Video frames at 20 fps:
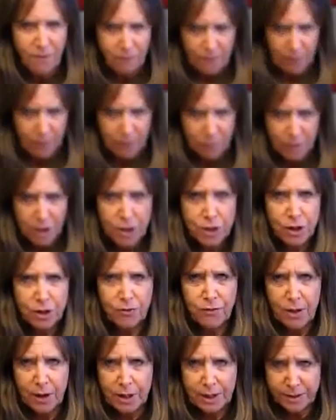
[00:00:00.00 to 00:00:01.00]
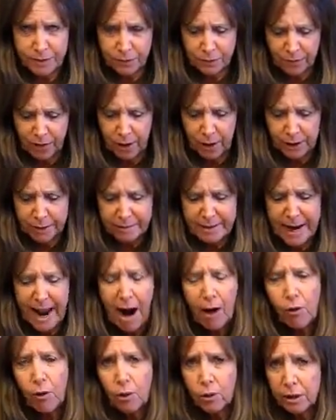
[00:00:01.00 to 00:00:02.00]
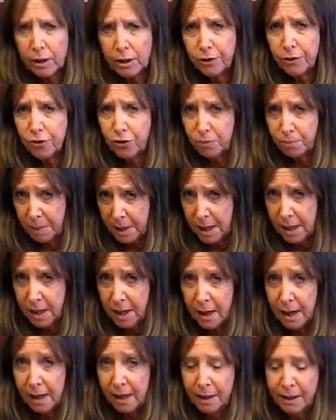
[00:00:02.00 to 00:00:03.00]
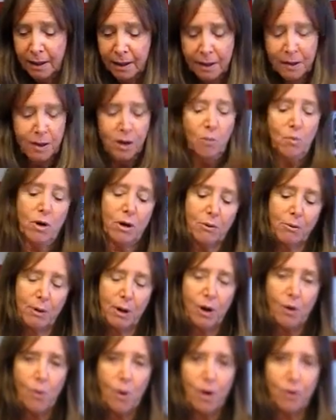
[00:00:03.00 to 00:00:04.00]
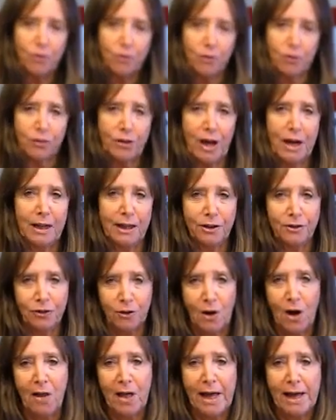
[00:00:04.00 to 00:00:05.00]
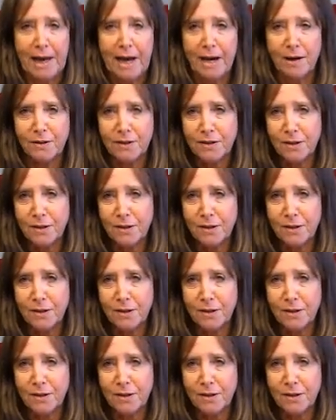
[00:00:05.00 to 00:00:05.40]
very rigid, very, very narrowly speaking, and Mercury in Aquarius just kind of lets it all hang out.